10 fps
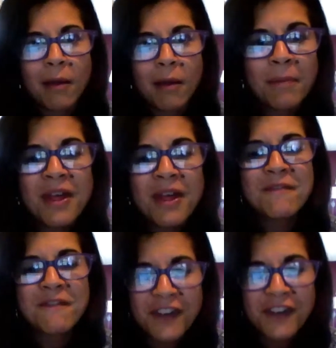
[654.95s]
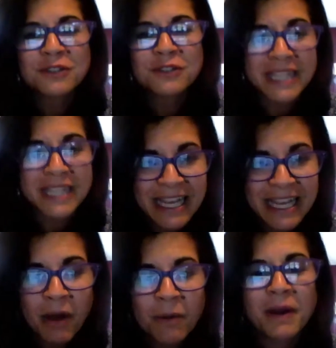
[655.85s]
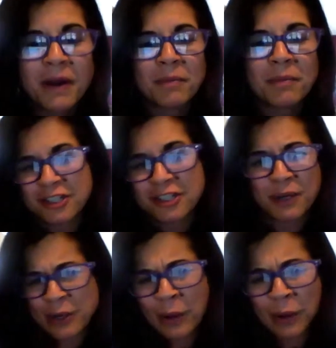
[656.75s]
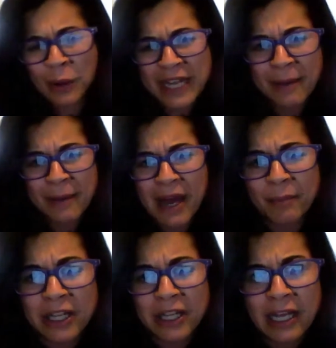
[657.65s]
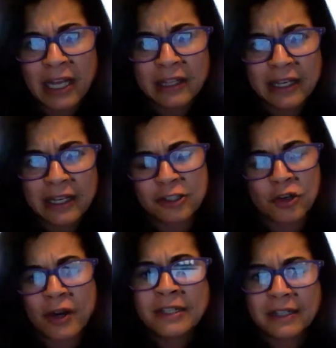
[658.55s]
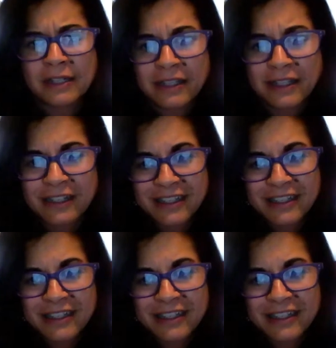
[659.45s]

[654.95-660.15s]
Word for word: pump them filled with chemo, but when we just put a cold cap on them, we look at like it's crazy. Right.